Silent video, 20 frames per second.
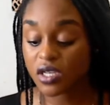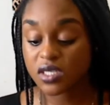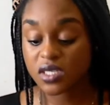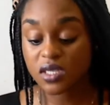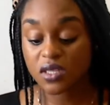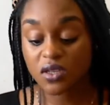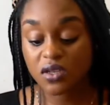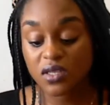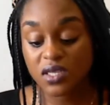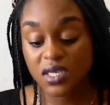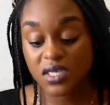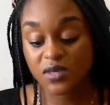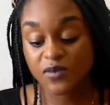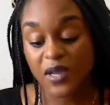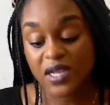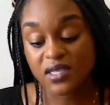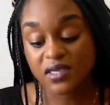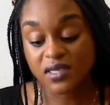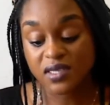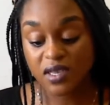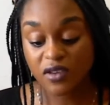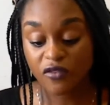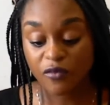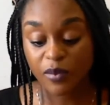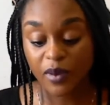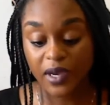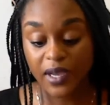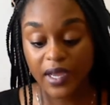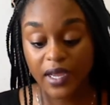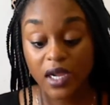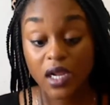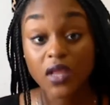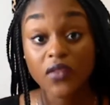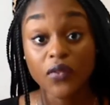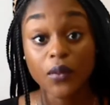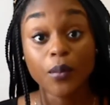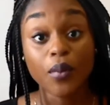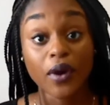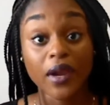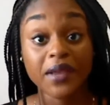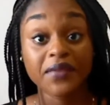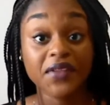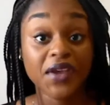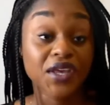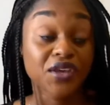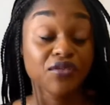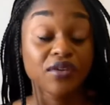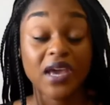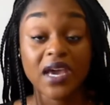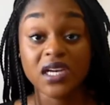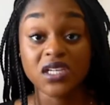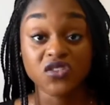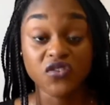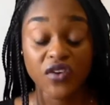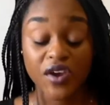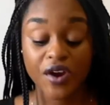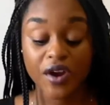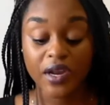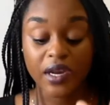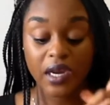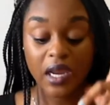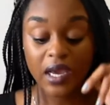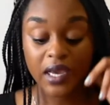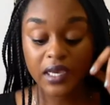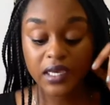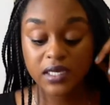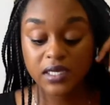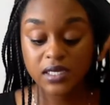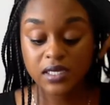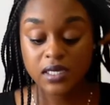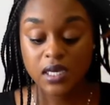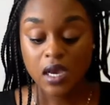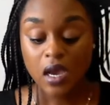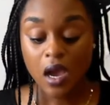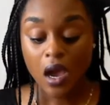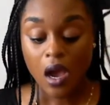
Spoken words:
It's a little expensive, but the braid that you get is very nice.